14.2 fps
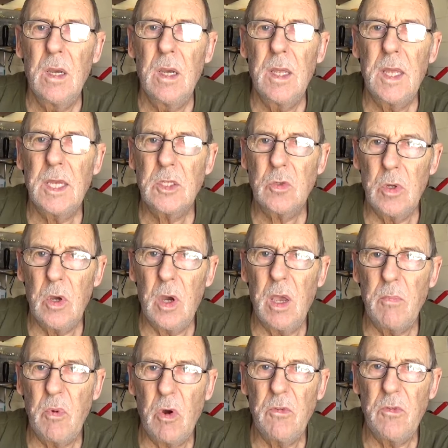that's when I had
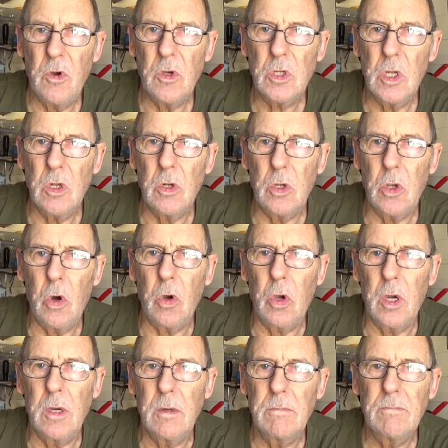my first little dog,
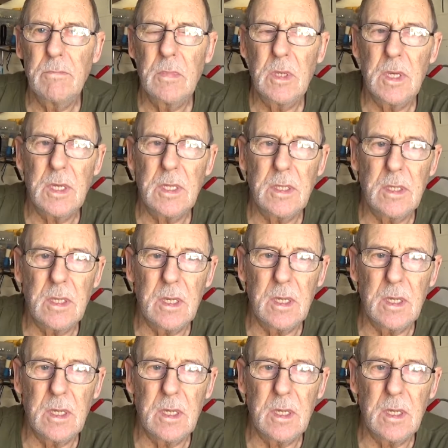and